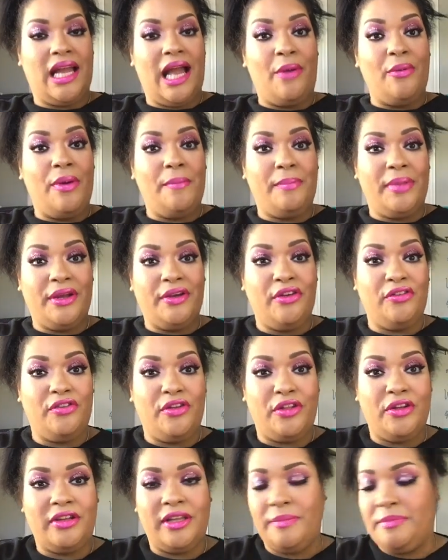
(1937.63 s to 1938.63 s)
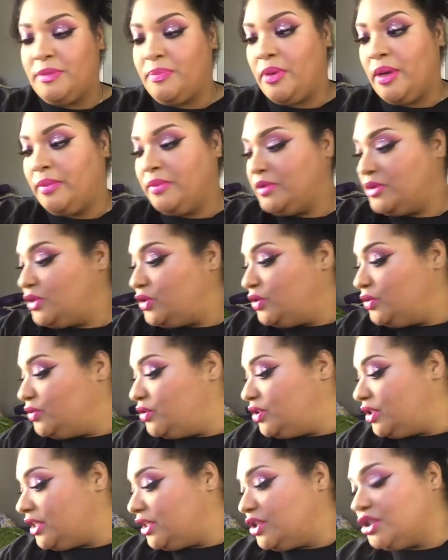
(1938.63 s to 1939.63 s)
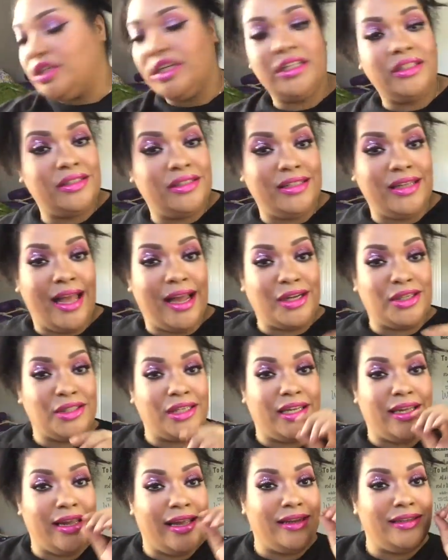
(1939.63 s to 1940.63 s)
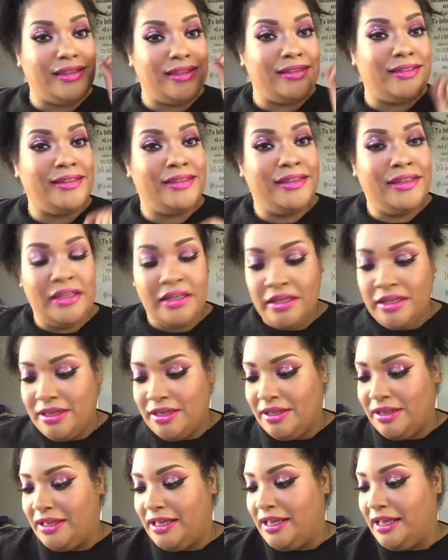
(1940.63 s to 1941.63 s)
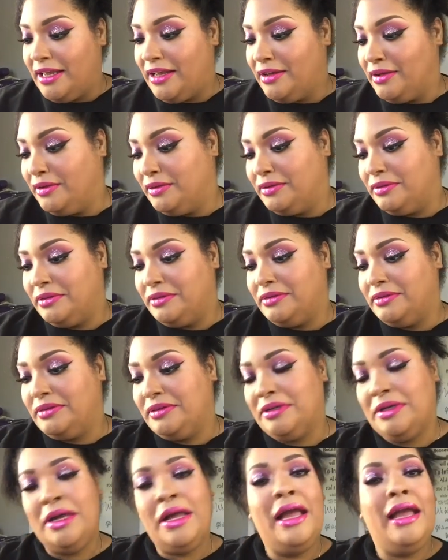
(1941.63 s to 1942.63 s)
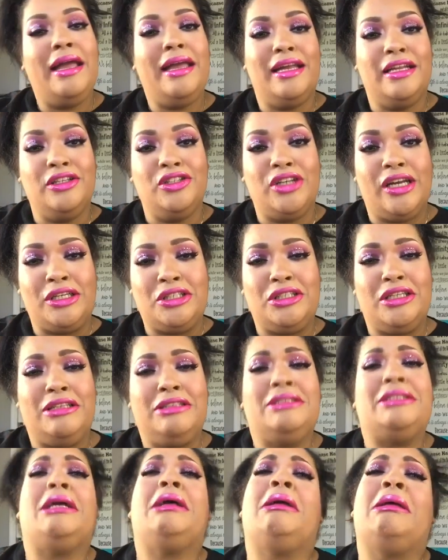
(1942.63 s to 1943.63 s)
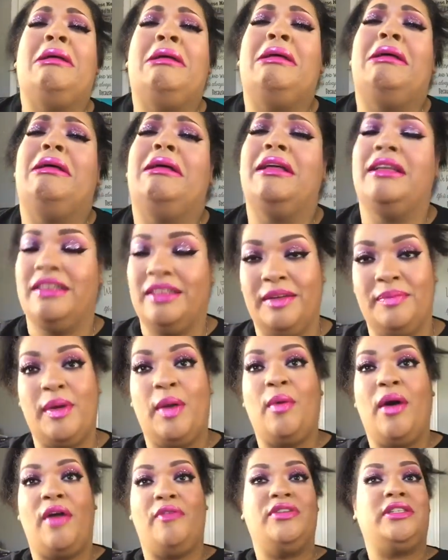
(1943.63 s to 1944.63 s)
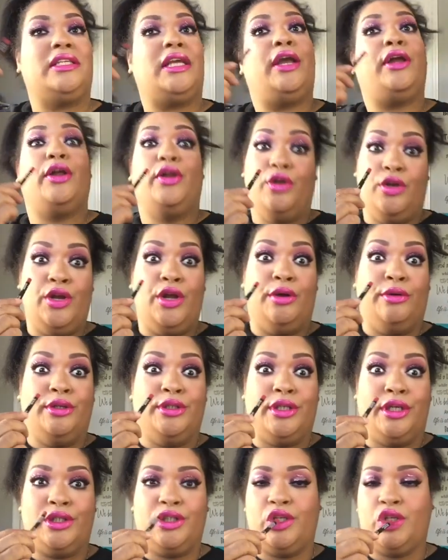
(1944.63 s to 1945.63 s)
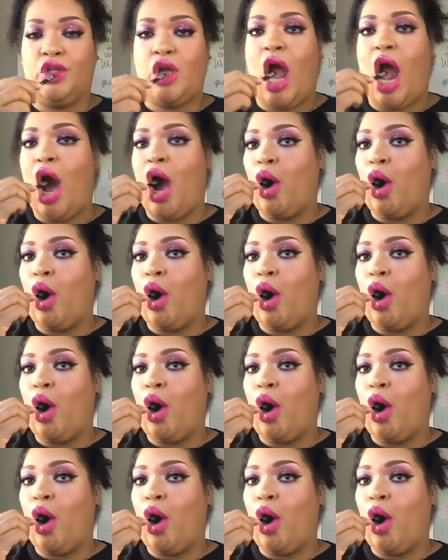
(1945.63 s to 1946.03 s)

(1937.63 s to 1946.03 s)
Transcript: I want bigger, fuller lips, but I'm too chicken shit to actually get the injections. My wife is like, no injections.